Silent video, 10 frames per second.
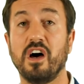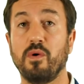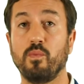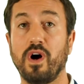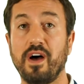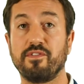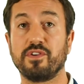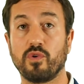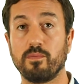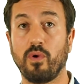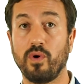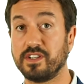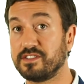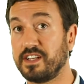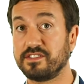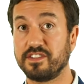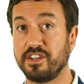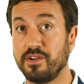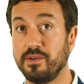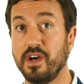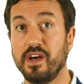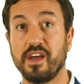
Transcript: and whatever your employer says to you